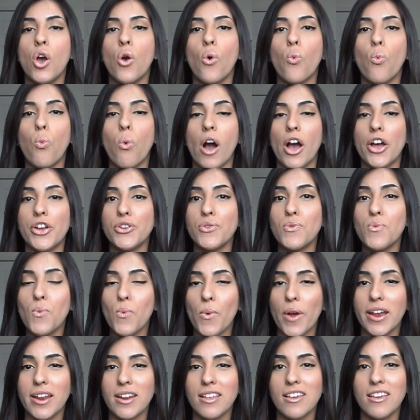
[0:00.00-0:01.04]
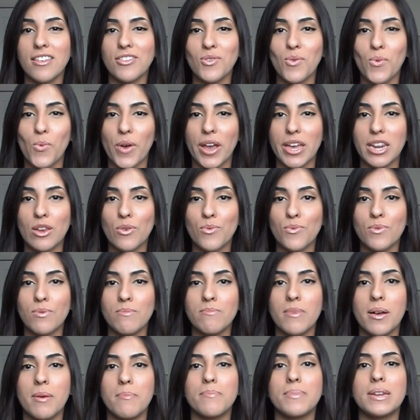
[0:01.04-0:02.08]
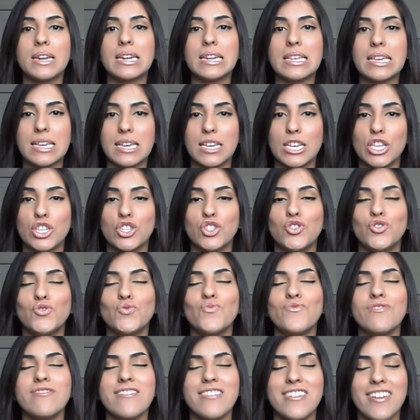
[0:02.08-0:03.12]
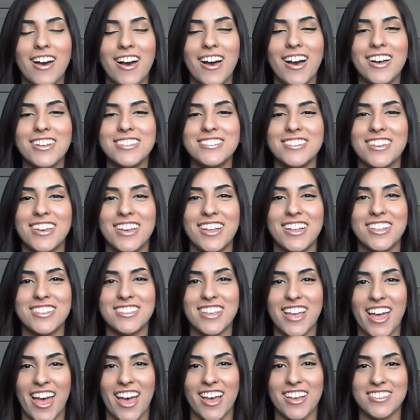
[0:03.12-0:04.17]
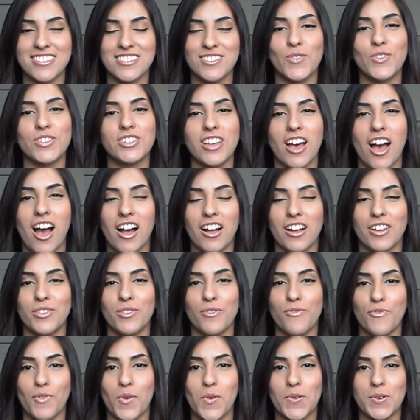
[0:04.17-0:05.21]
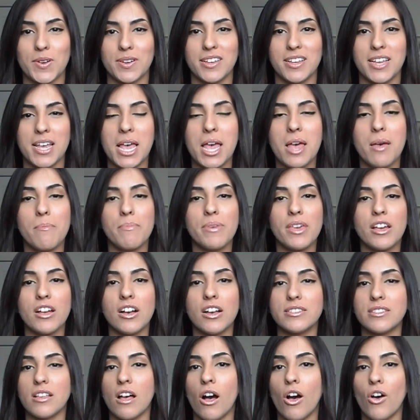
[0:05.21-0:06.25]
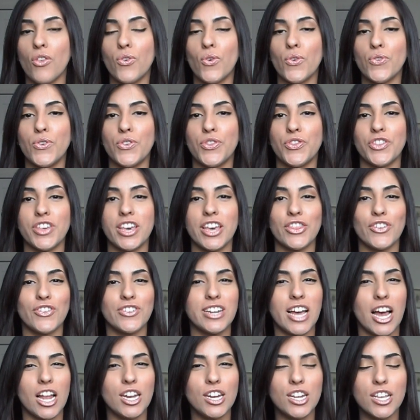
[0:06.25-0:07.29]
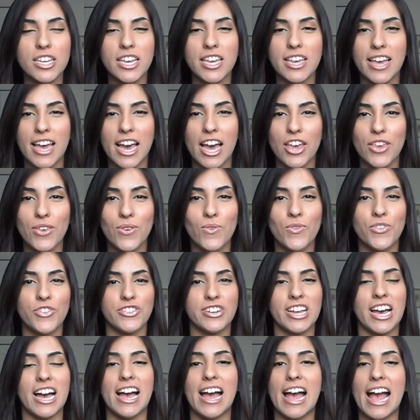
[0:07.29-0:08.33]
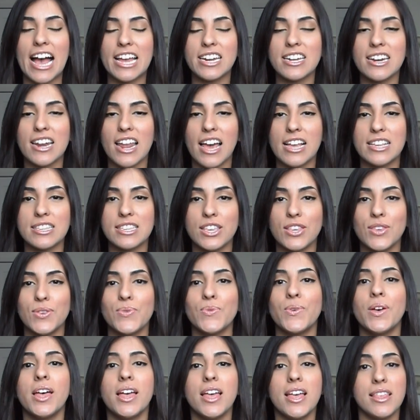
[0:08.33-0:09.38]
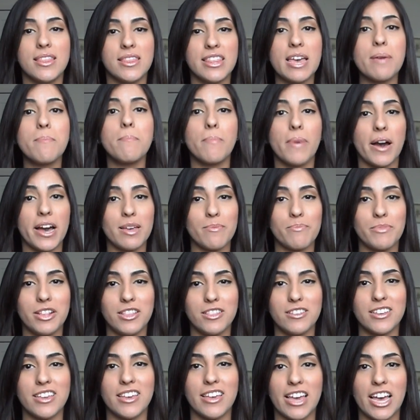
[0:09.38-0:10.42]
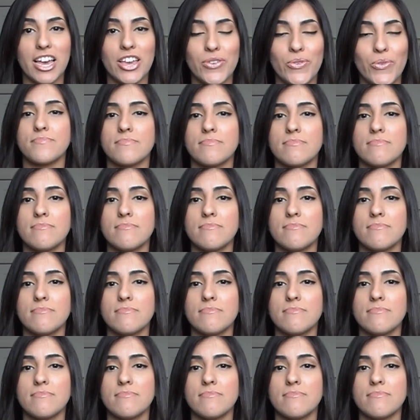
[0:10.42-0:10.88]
While you're waiting in the waiting room, please do not text or talk on the phone. Because although you think they're not looking at you, they're not analyzing you, they might be looking at you.